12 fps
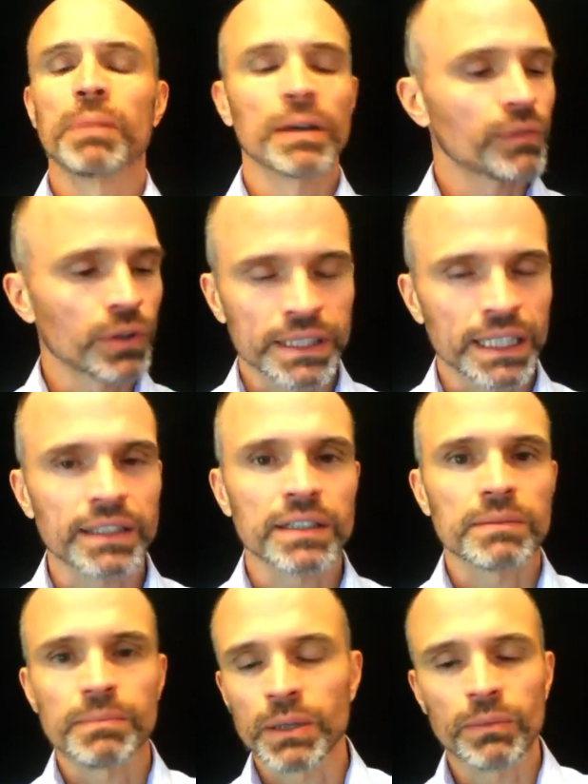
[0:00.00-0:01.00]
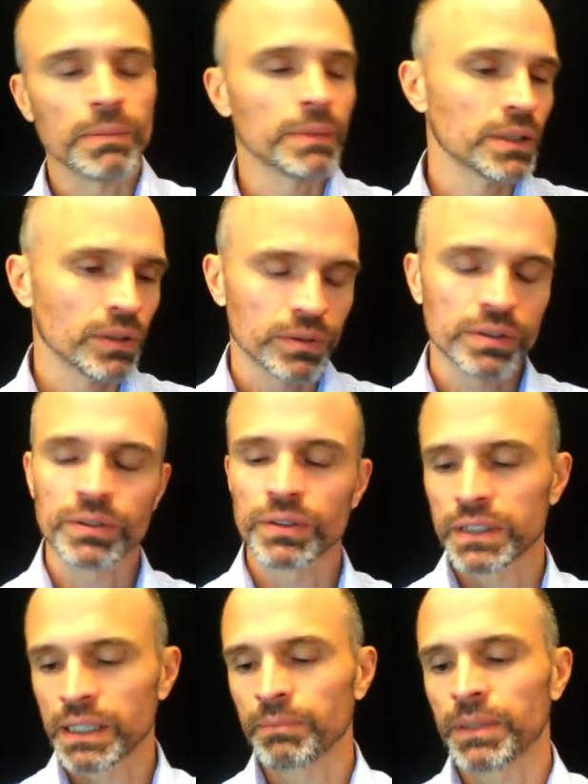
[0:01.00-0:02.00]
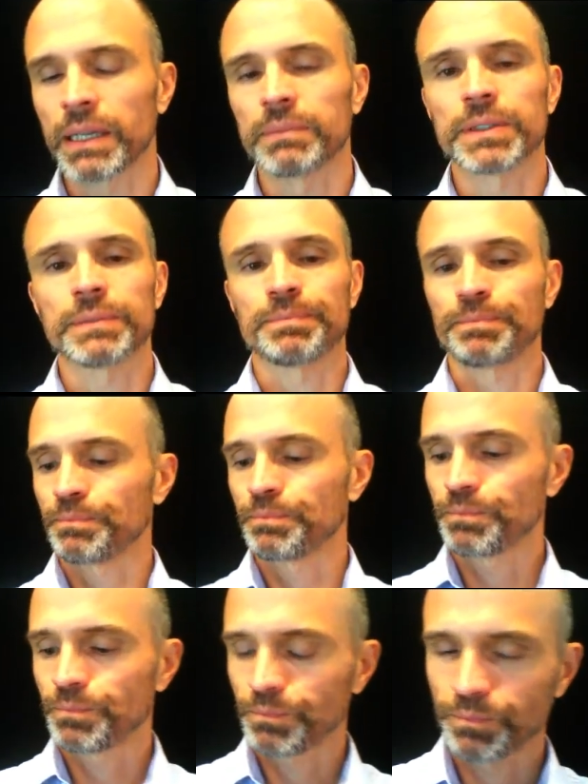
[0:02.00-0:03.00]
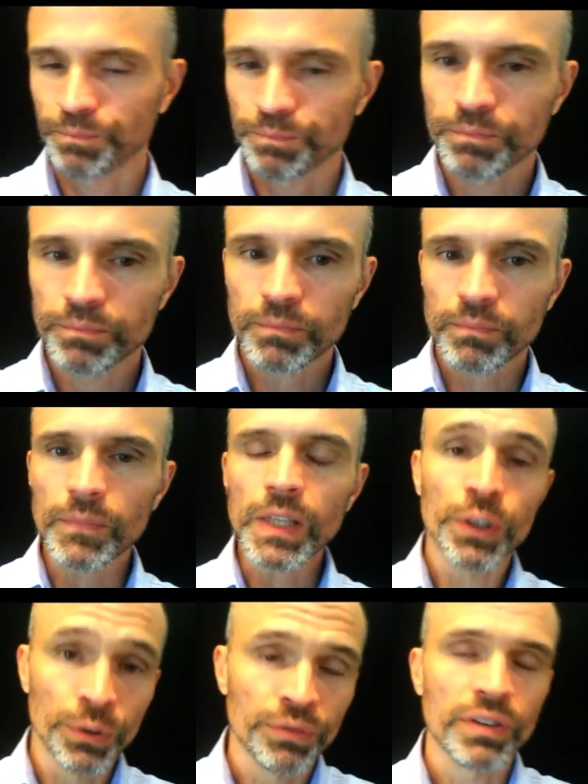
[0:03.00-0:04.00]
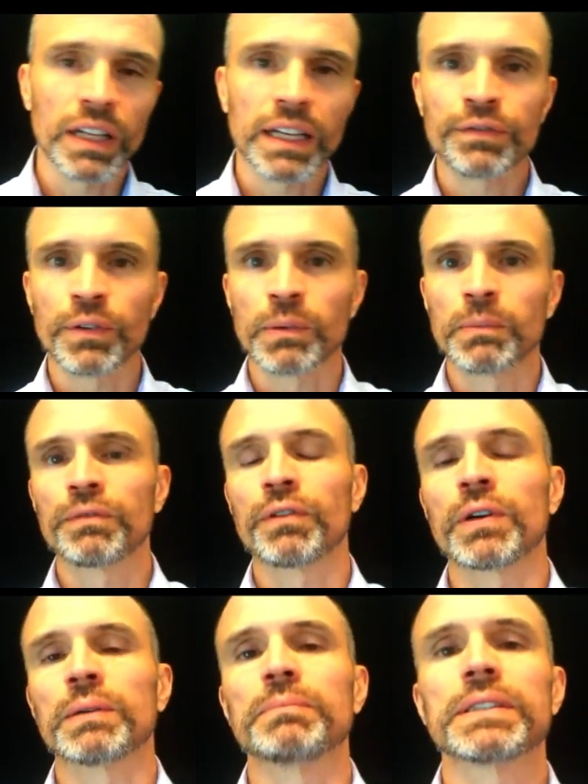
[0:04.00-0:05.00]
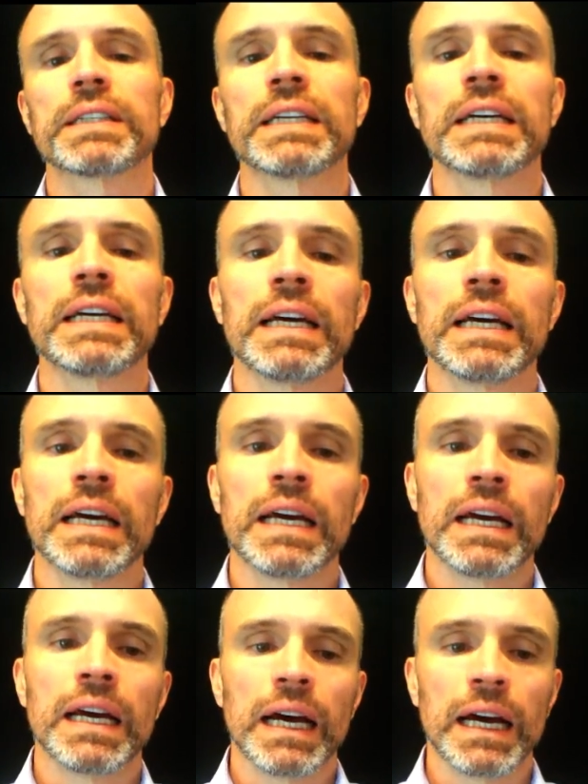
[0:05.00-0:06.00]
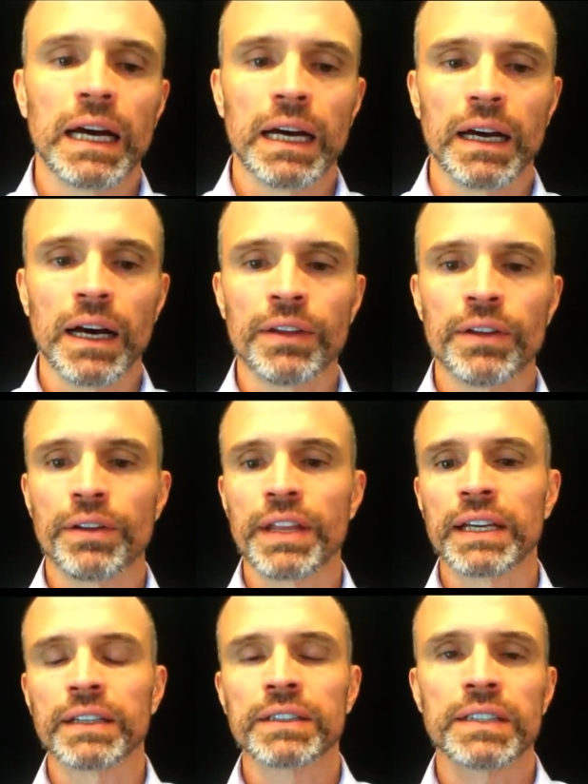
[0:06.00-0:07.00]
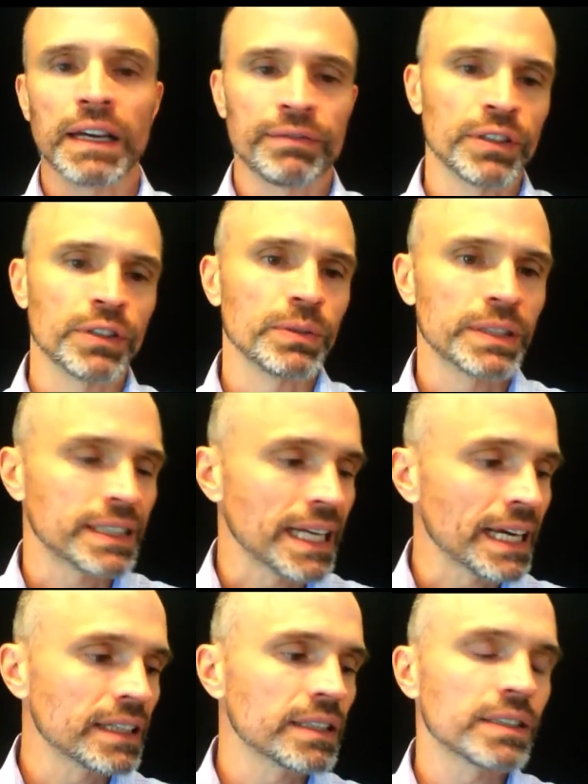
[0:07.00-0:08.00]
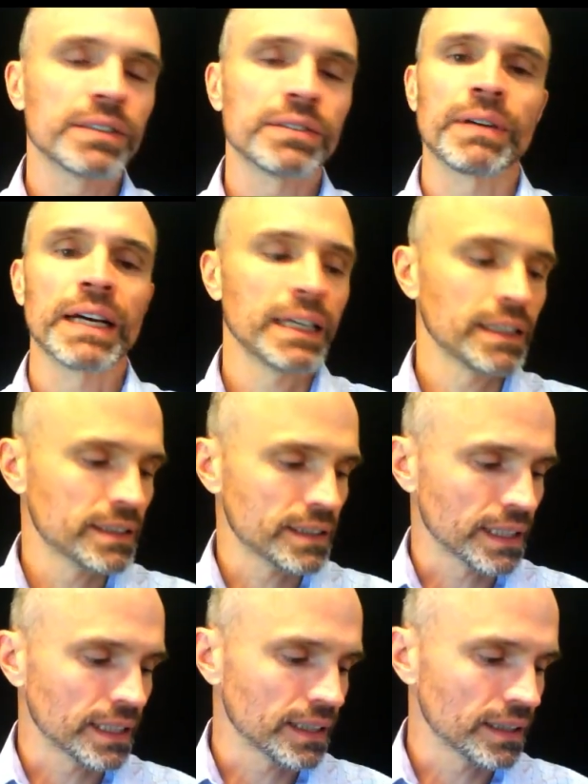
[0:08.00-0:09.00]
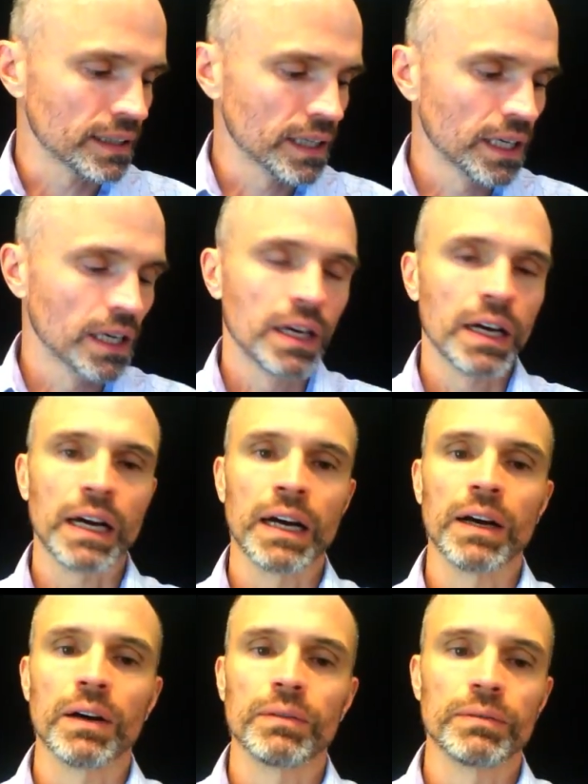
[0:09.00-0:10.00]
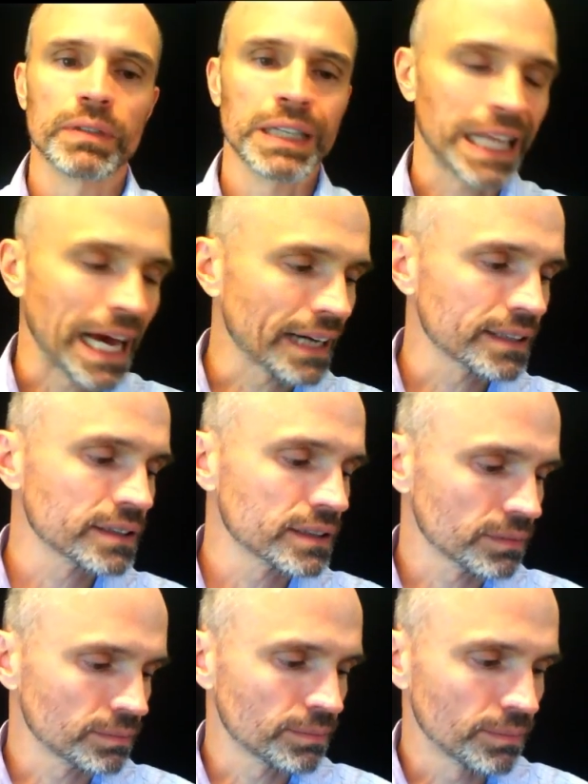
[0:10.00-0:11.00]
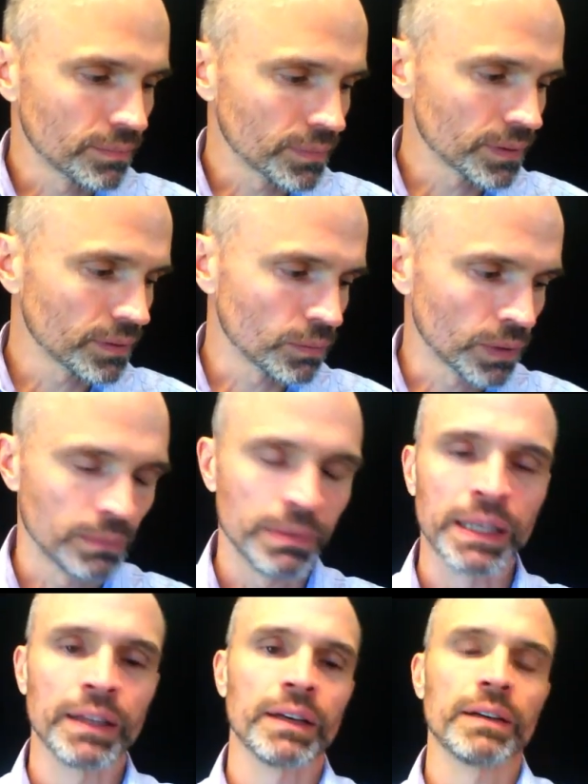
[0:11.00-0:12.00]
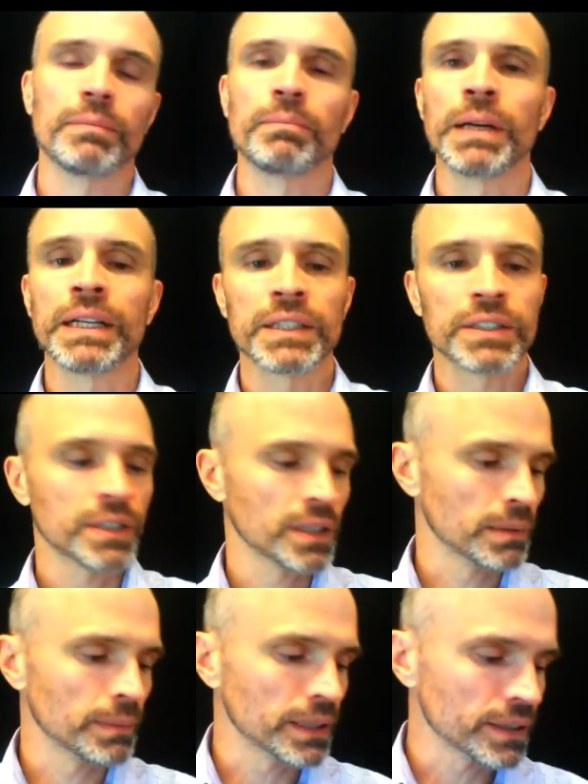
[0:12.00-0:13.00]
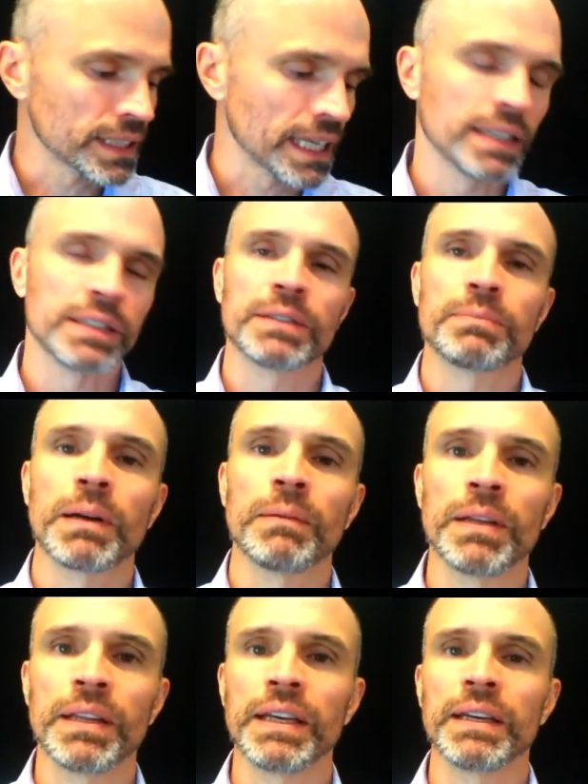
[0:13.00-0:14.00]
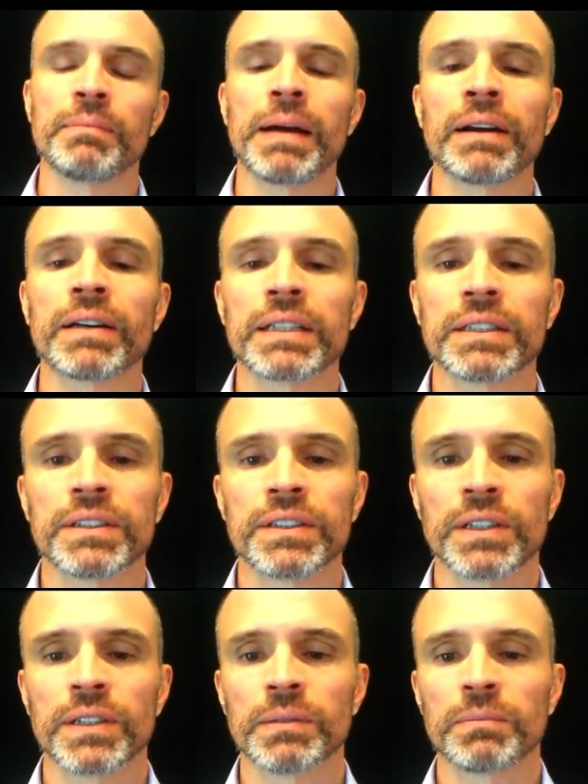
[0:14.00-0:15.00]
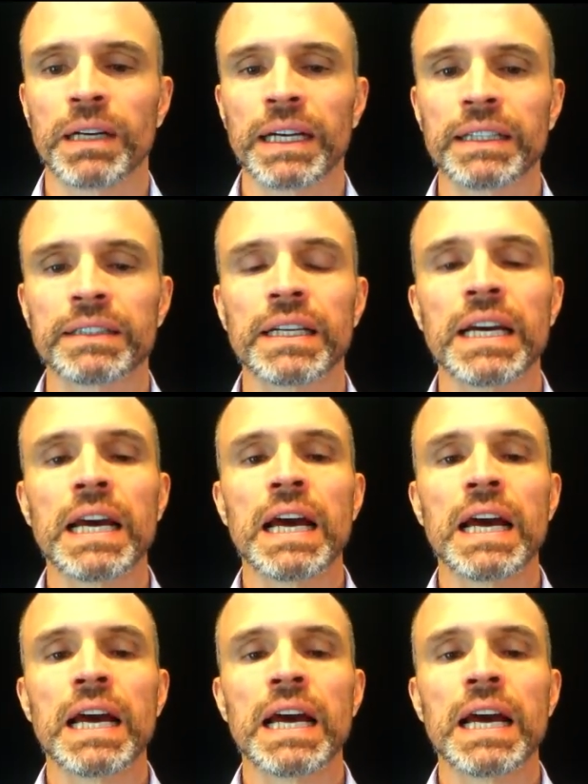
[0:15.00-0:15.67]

But of course, that doesn't mean women don't do it sometimes. Use the less formal forms. Other things have to do with status, right? Class would be the British term here. Status is probably the American term, right?